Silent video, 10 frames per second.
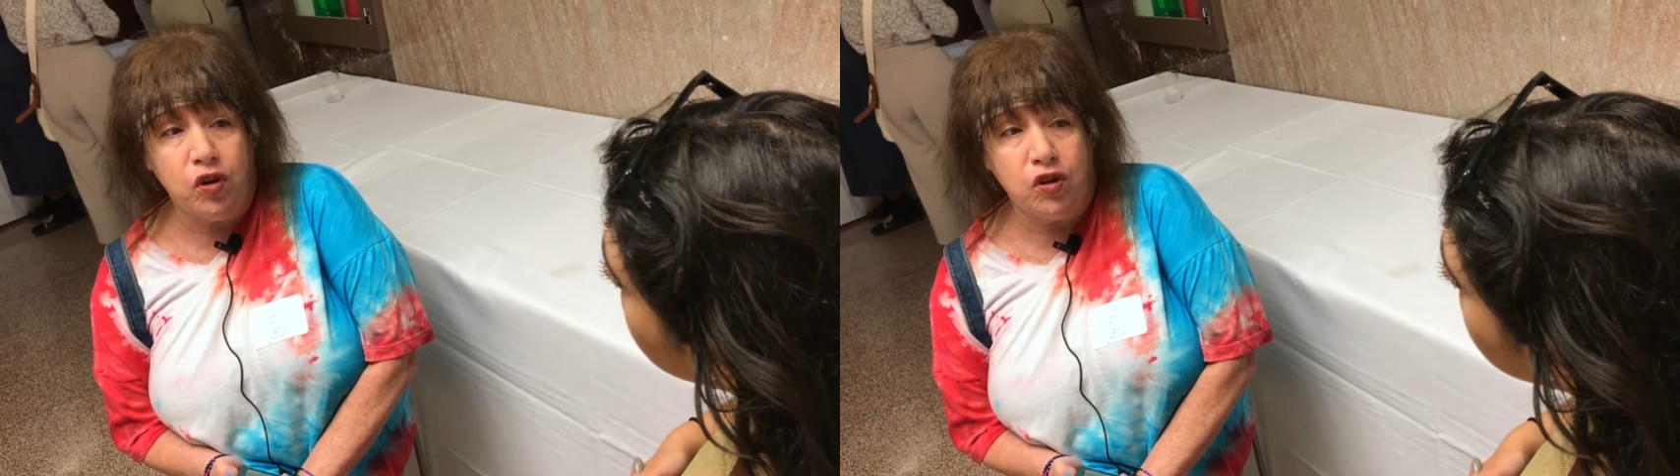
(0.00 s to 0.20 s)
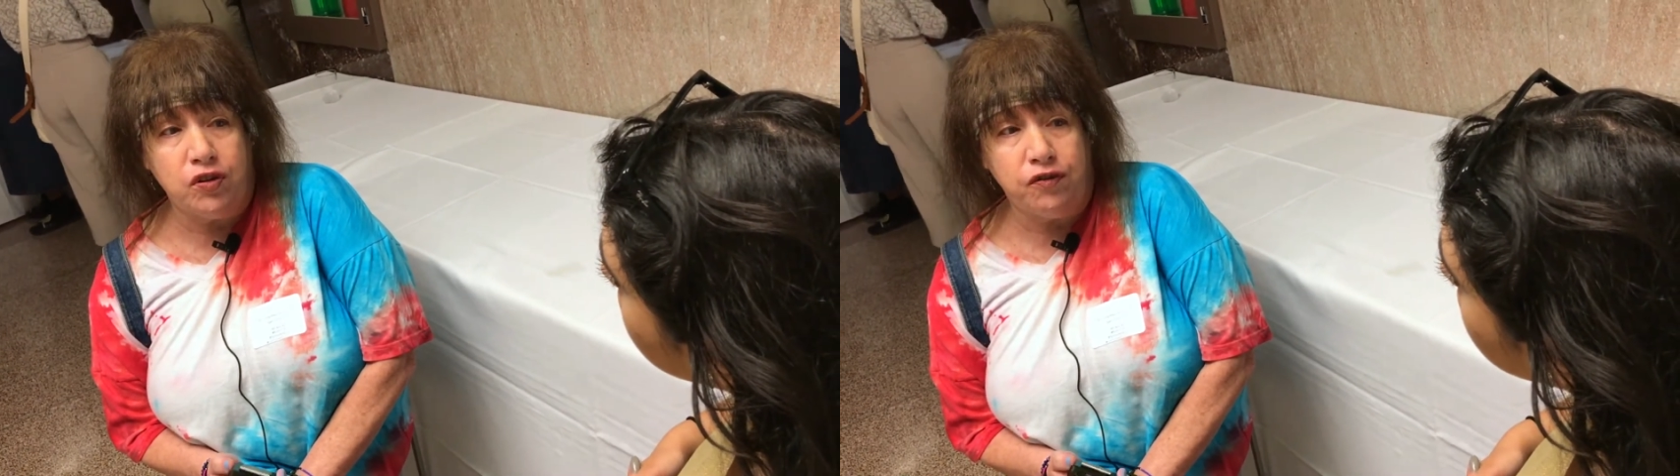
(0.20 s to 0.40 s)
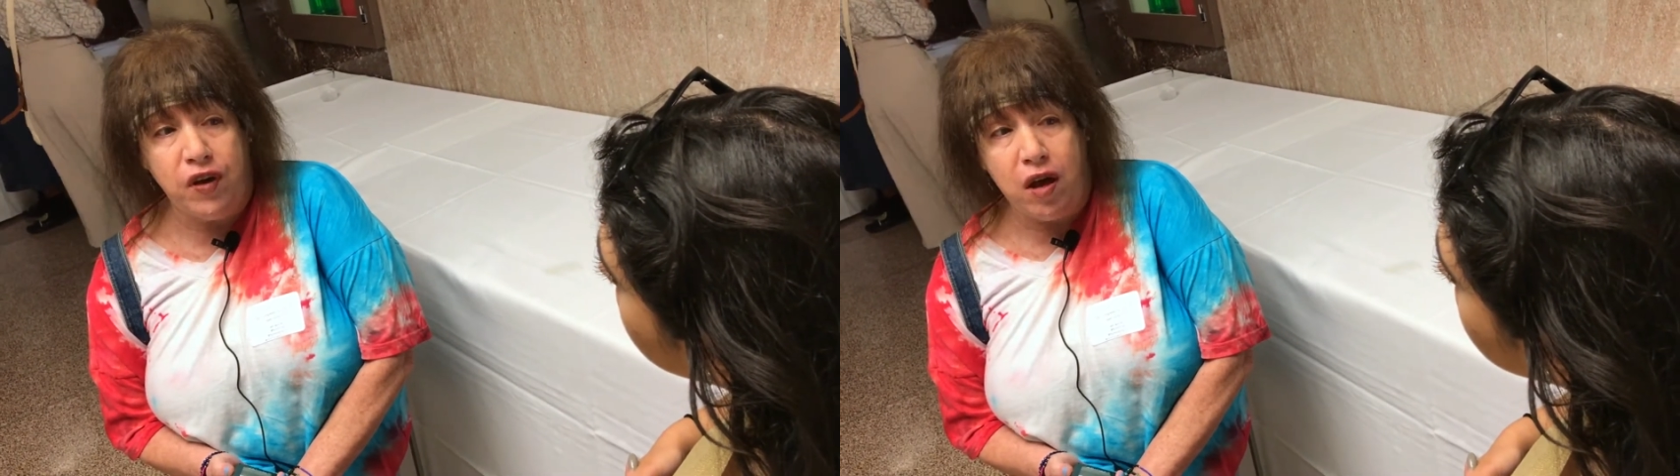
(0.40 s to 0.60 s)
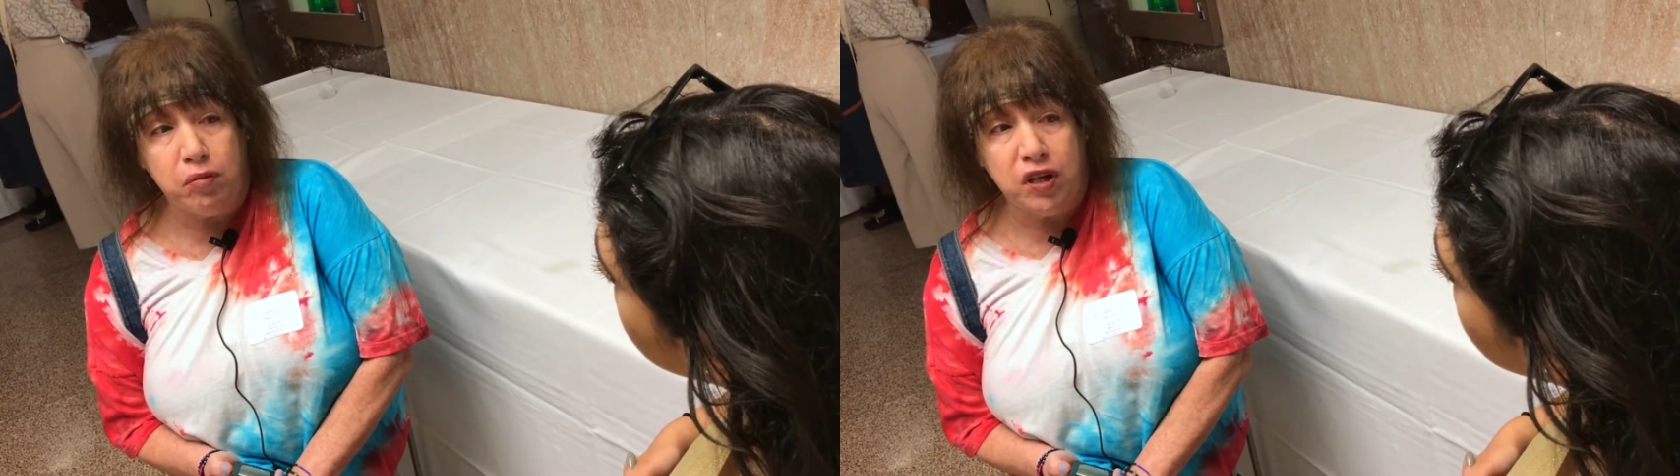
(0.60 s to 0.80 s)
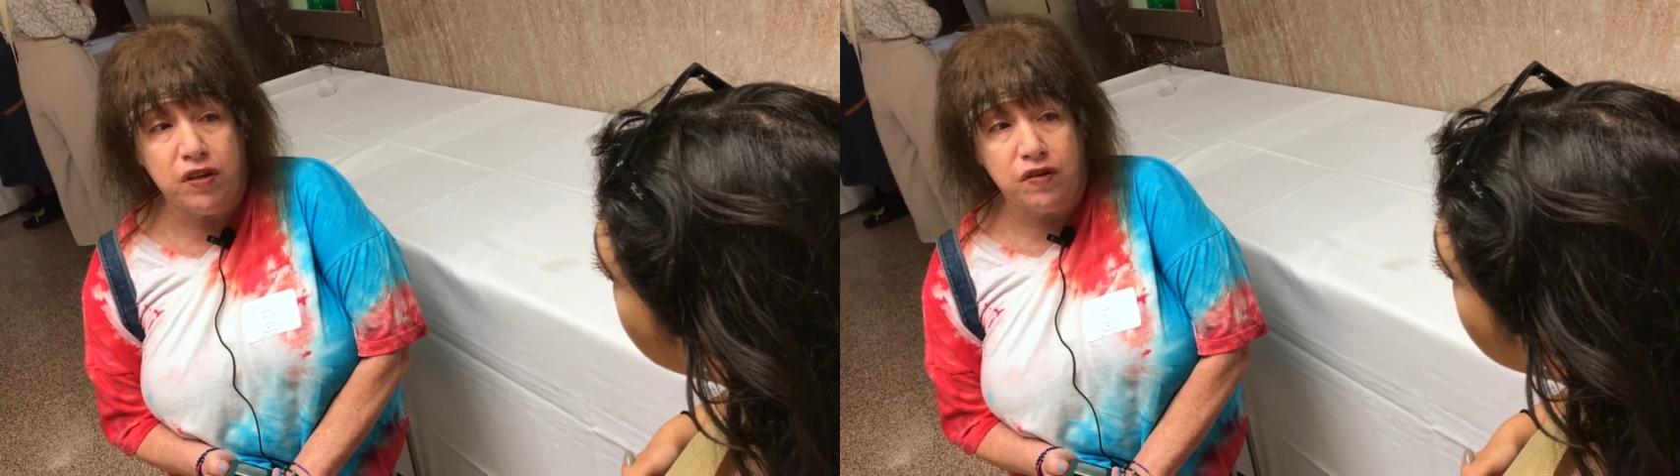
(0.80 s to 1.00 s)
harmful
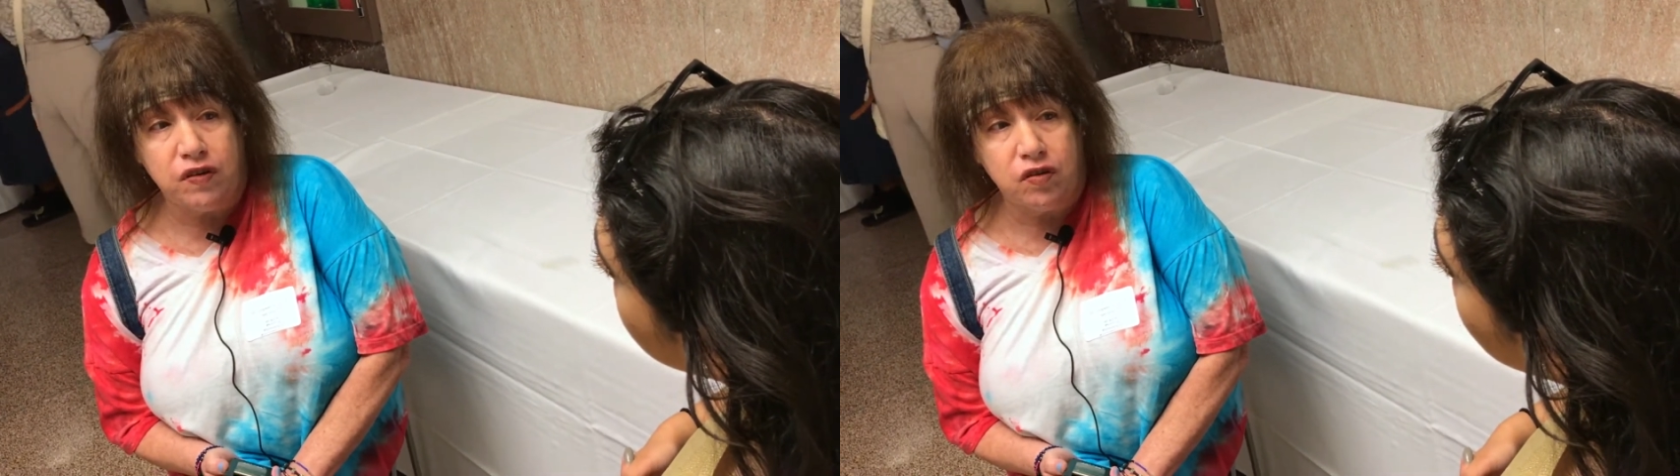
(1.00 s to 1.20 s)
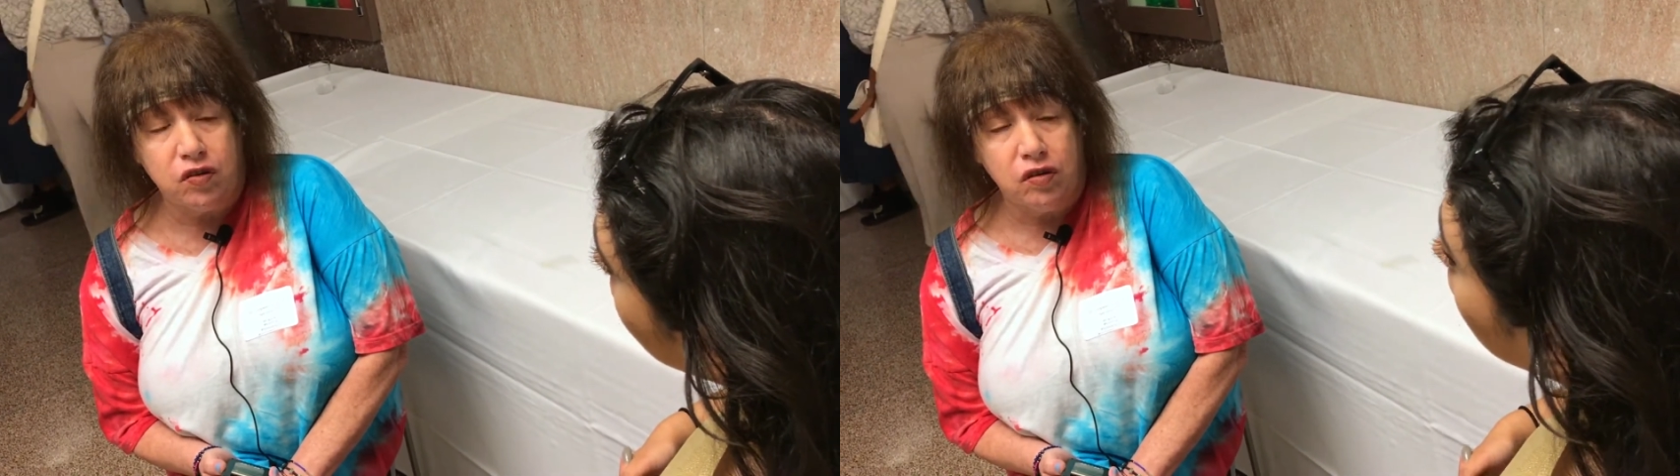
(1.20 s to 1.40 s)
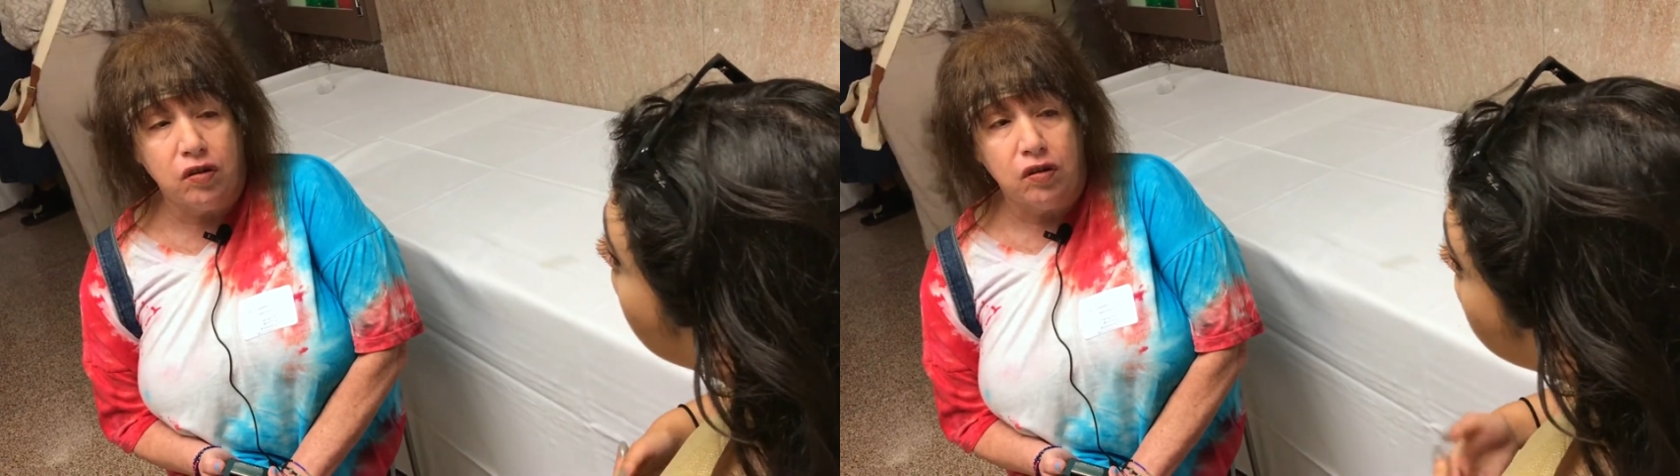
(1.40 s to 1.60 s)
to families.